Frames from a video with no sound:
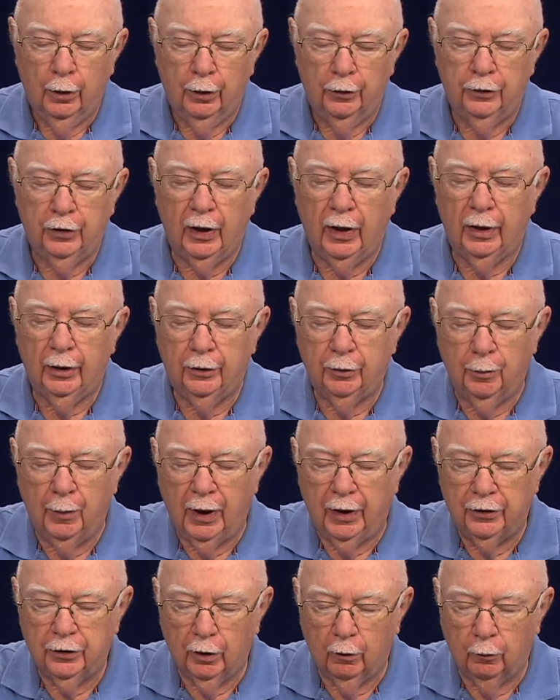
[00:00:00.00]
said to
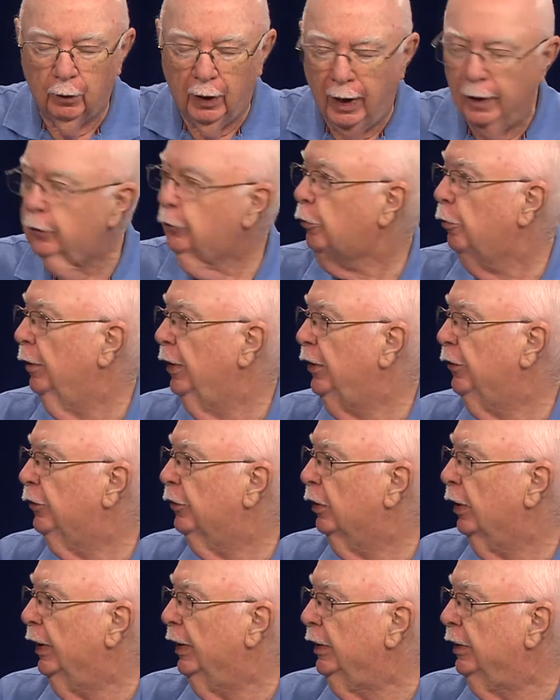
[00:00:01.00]
myself, I'll
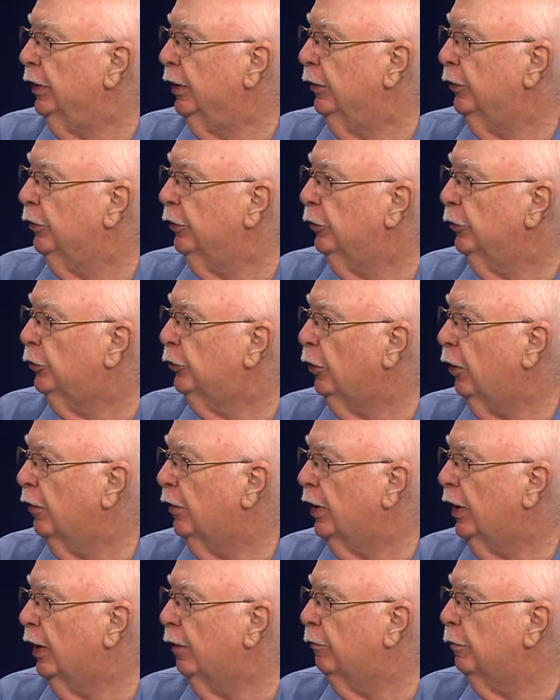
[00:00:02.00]
translate this so
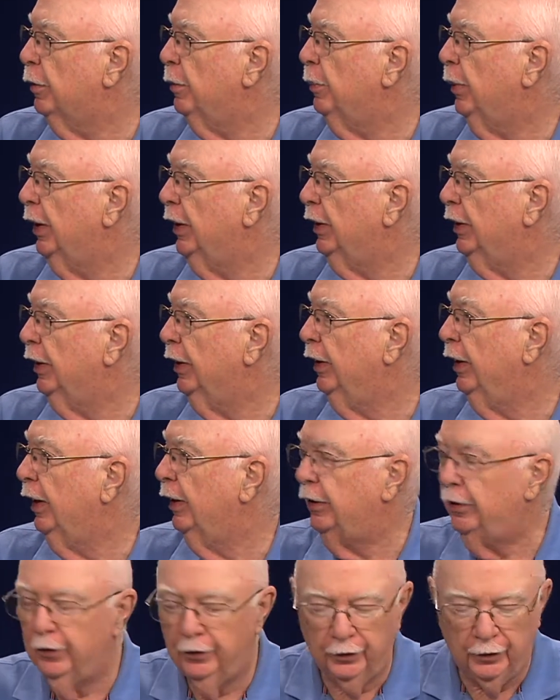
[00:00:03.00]
that everybody mm -hmm. can
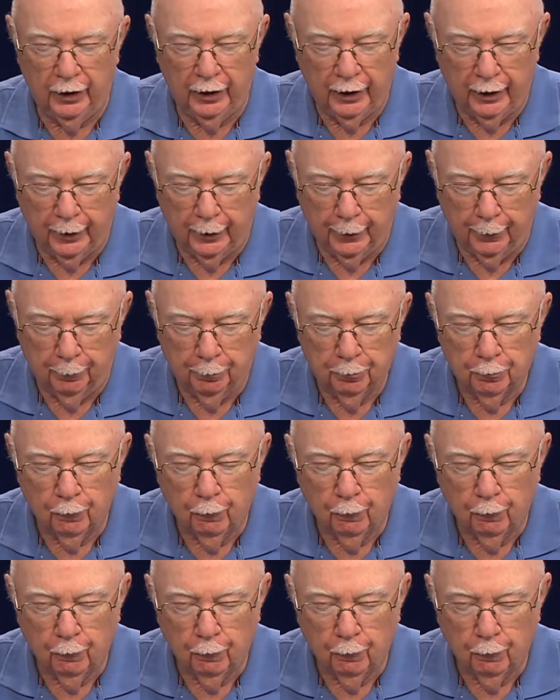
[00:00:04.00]
mm-hmm. understand it.